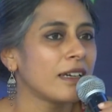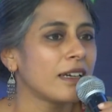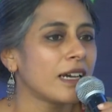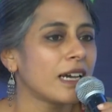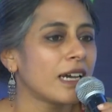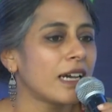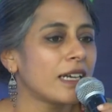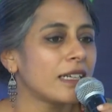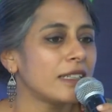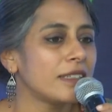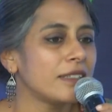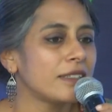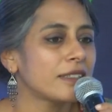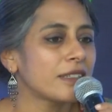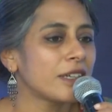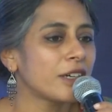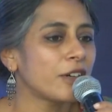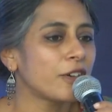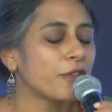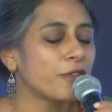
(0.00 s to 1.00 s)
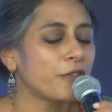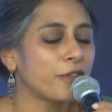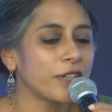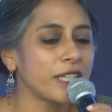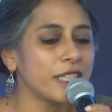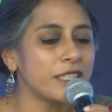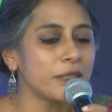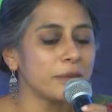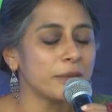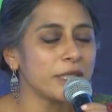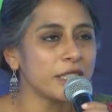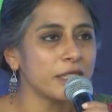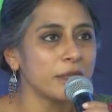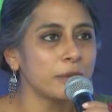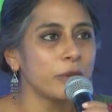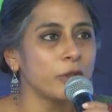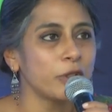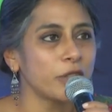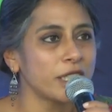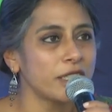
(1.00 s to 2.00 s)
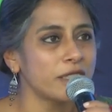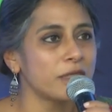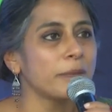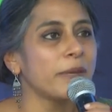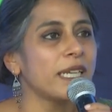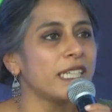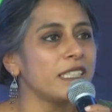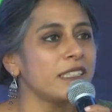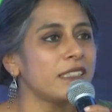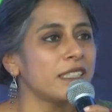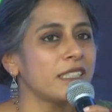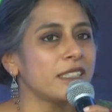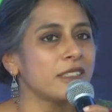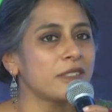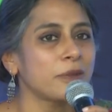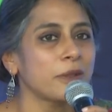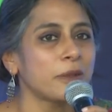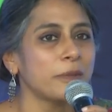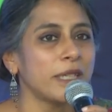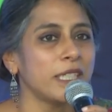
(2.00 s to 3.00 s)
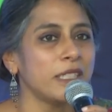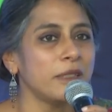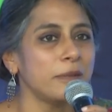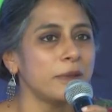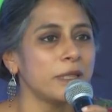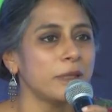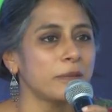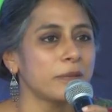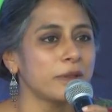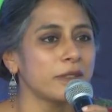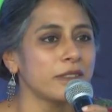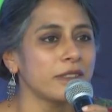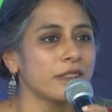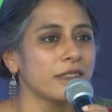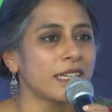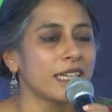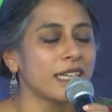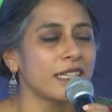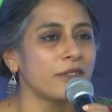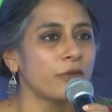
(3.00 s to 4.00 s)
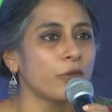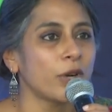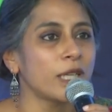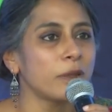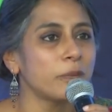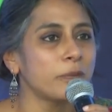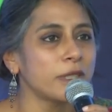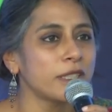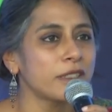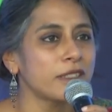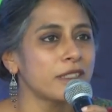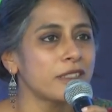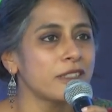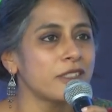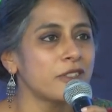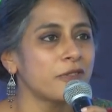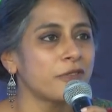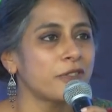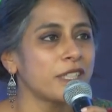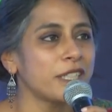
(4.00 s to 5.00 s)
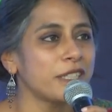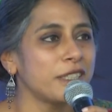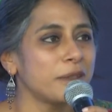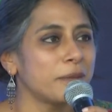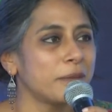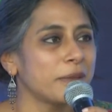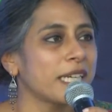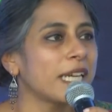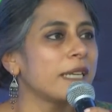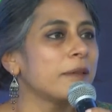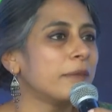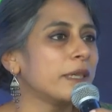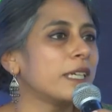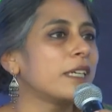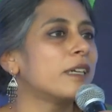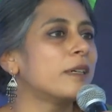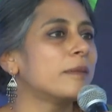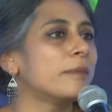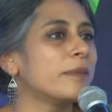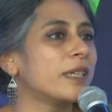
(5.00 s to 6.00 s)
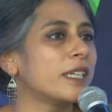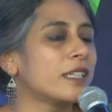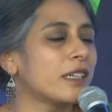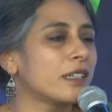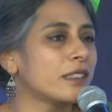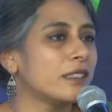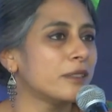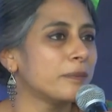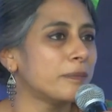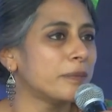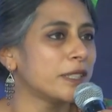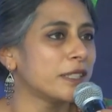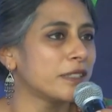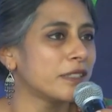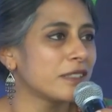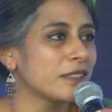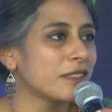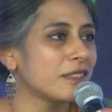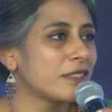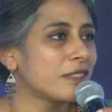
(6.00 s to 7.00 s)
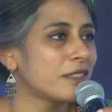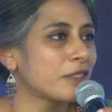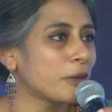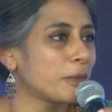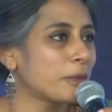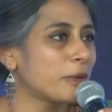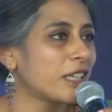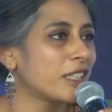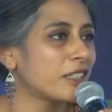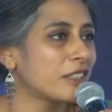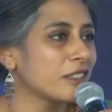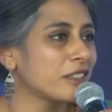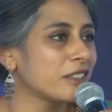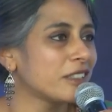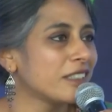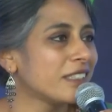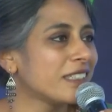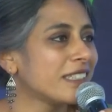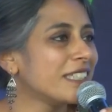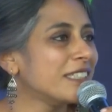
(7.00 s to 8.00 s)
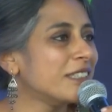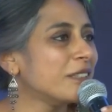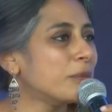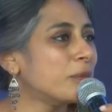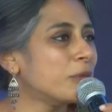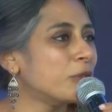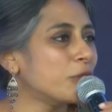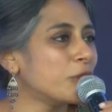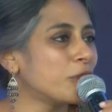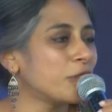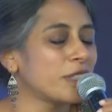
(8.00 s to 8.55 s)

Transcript: And uh, freedom in the book is many things for many people. And one person's freedom can become another person's oppression in the book.